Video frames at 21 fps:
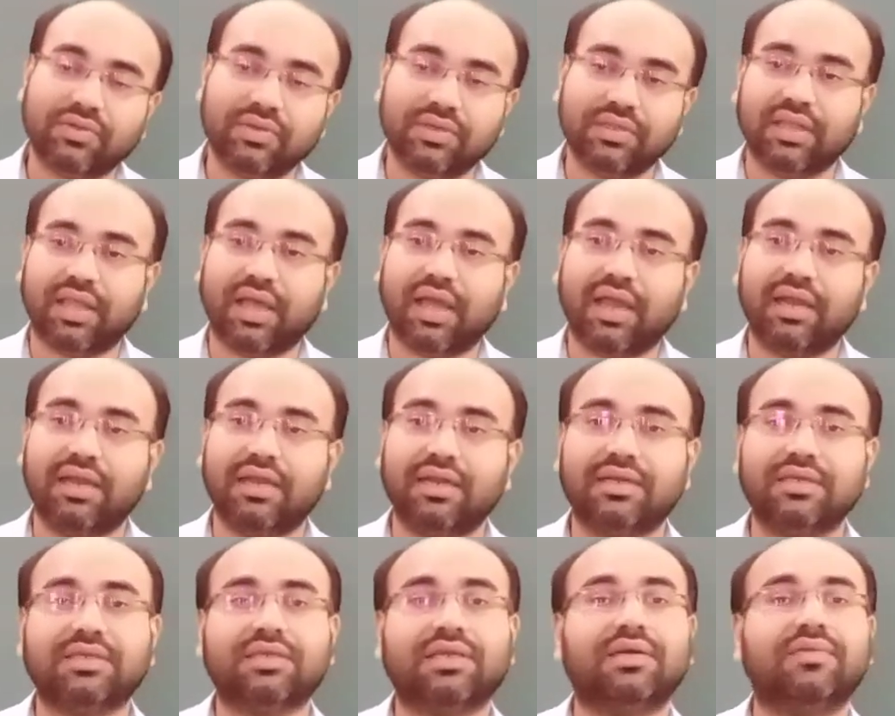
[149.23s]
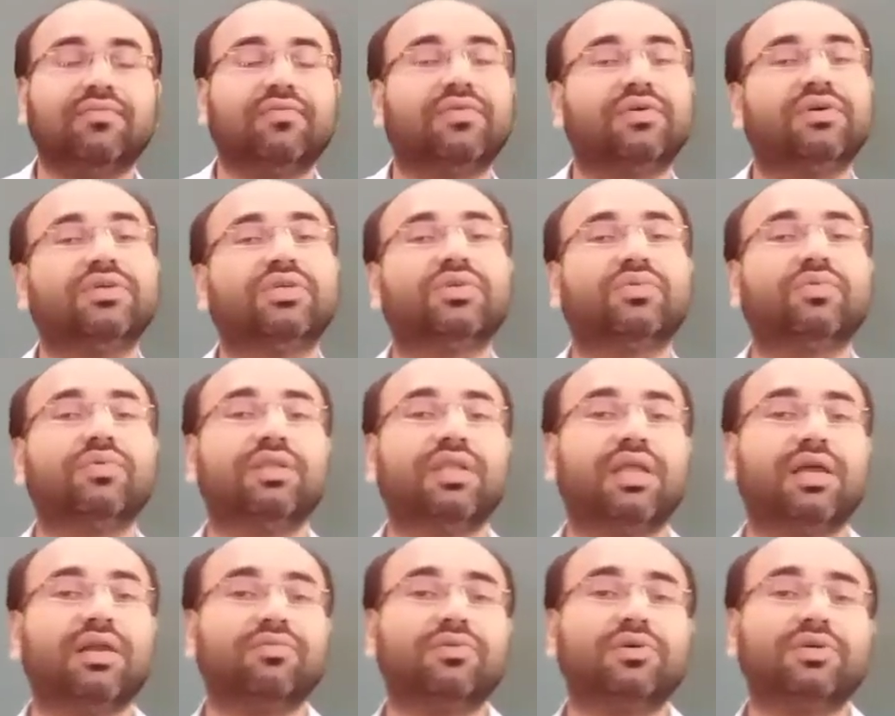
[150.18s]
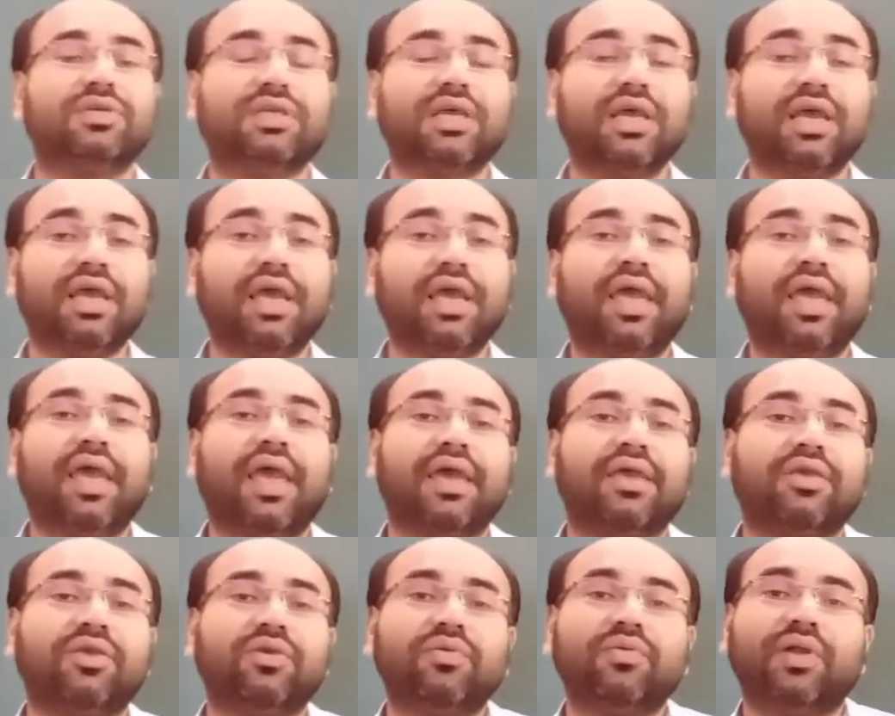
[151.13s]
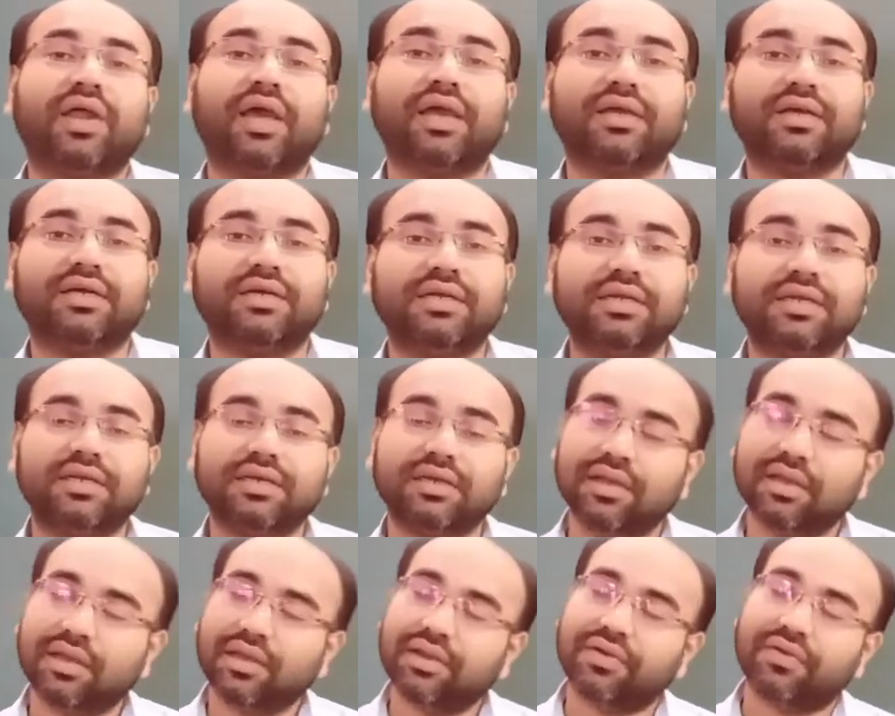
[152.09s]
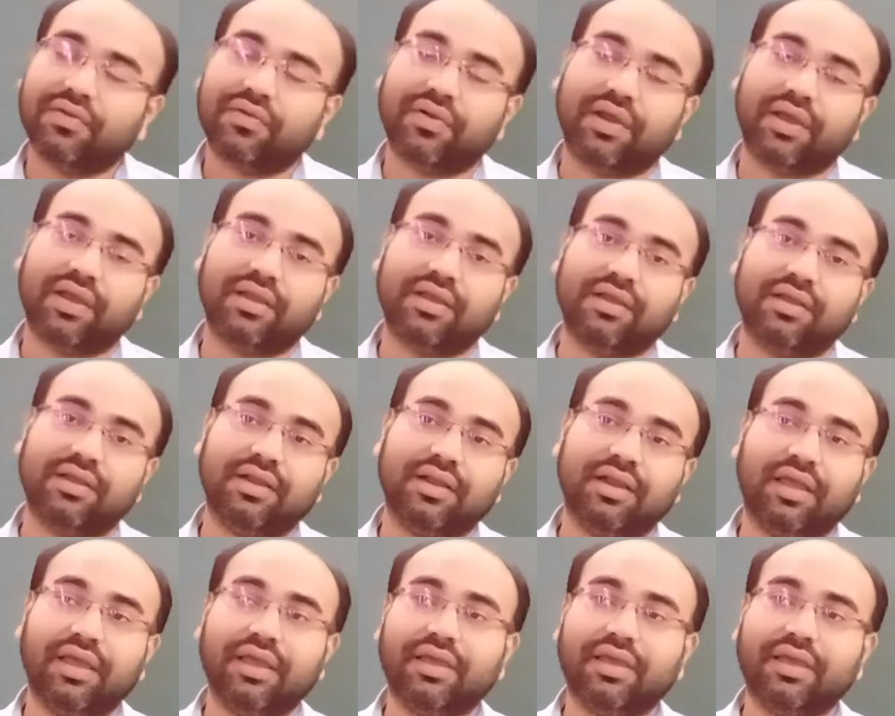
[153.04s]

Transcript: So in that, let us come first one, that was acute angled triangle.